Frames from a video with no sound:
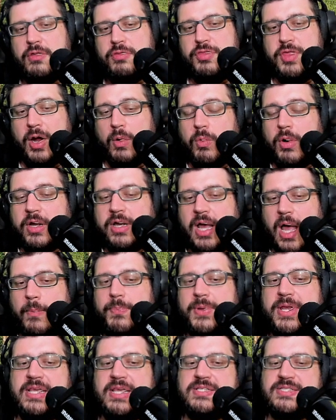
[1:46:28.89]
there were
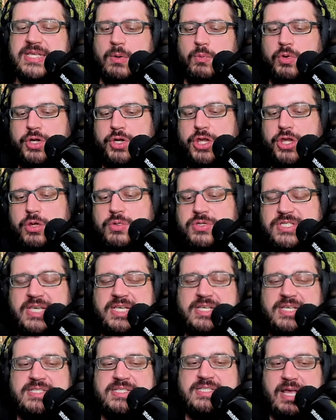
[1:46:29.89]
companies that were
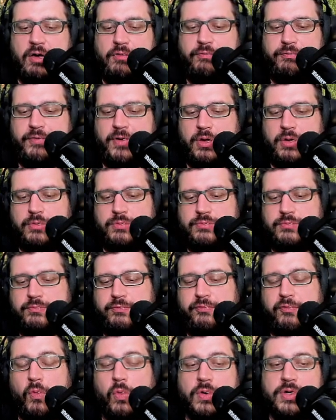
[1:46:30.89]
using cell phone
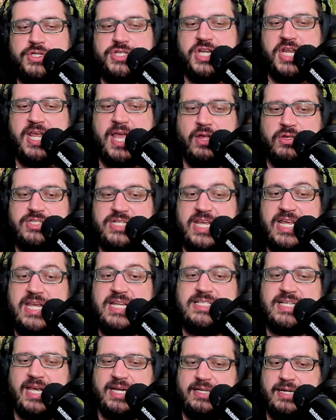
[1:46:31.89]
4G
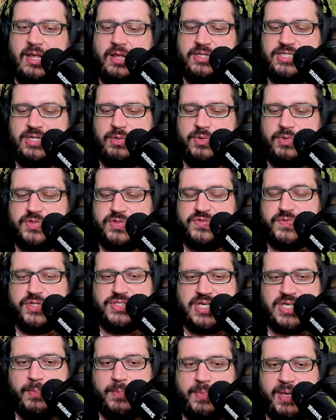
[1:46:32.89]
LTE technology when it was
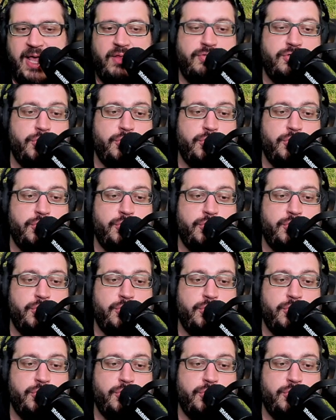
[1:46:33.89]
first coming out,